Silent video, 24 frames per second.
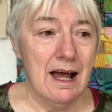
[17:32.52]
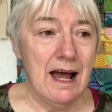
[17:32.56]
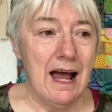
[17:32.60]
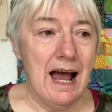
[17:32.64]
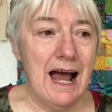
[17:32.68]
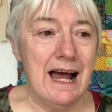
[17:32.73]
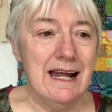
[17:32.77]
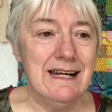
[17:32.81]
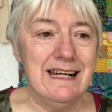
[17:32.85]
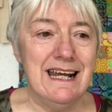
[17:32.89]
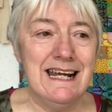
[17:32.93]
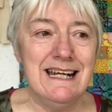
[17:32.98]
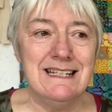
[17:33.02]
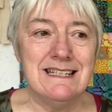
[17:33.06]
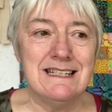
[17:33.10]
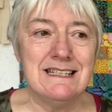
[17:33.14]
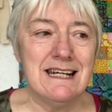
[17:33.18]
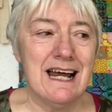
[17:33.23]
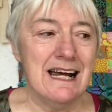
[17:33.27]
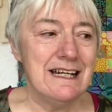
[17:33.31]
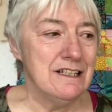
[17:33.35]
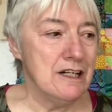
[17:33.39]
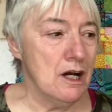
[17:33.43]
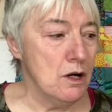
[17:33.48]
And it's,
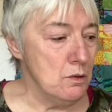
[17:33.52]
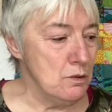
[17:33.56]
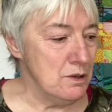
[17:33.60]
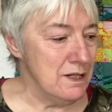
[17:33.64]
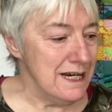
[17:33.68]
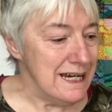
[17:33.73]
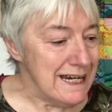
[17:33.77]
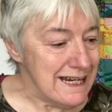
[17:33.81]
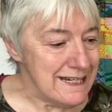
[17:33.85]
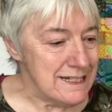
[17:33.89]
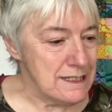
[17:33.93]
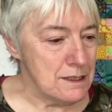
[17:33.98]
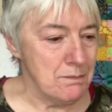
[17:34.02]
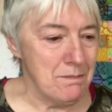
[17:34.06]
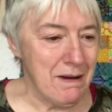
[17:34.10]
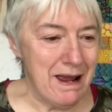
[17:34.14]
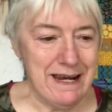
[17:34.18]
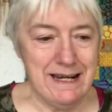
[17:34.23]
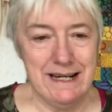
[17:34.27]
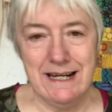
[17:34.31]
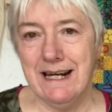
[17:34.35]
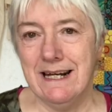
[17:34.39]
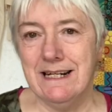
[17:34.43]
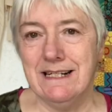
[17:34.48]
I don't need to
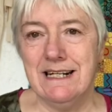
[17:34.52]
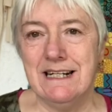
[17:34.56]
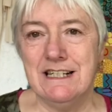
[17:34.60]
make it.